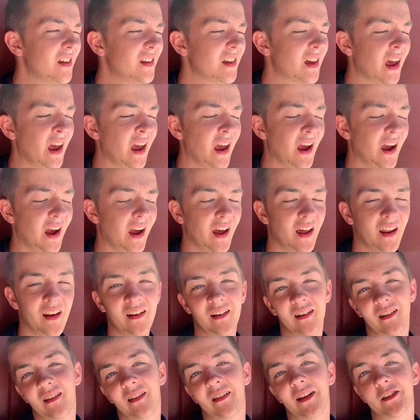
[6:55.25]
And
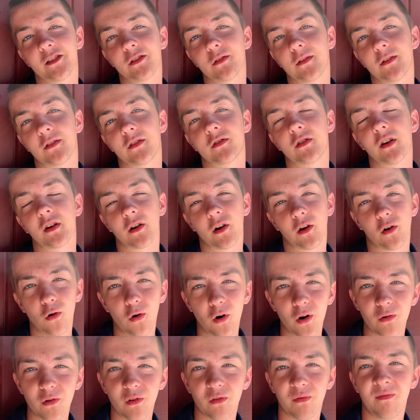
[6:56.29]
that sort of struck a
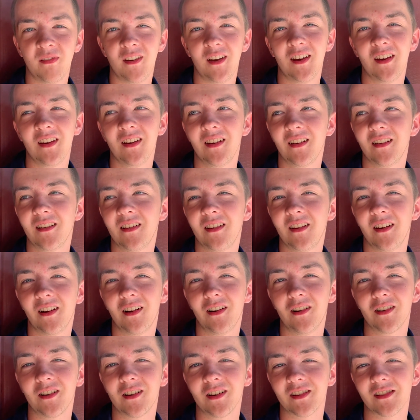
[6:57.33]
chord with me,
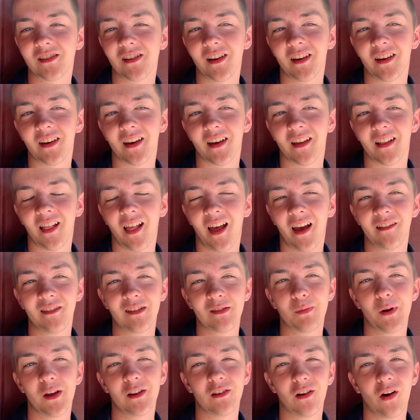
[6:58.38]
because like I
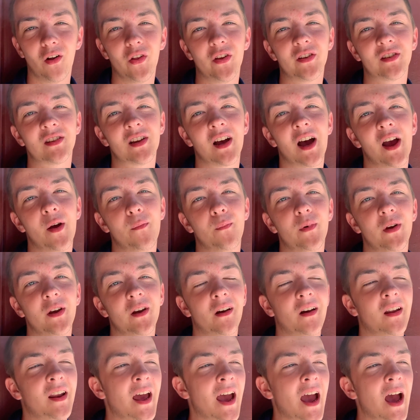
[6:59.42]
spent all this time being
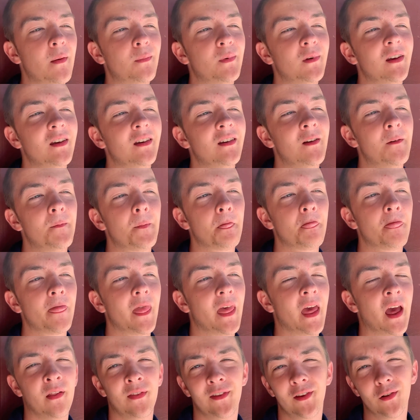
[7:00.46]
unhappy,
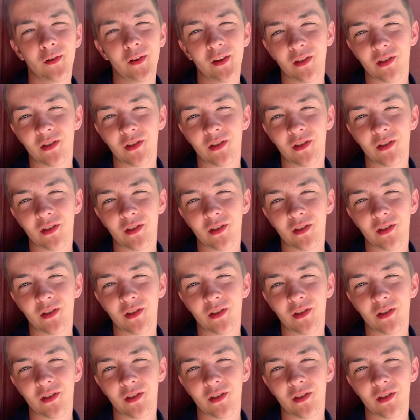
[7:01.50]
and the only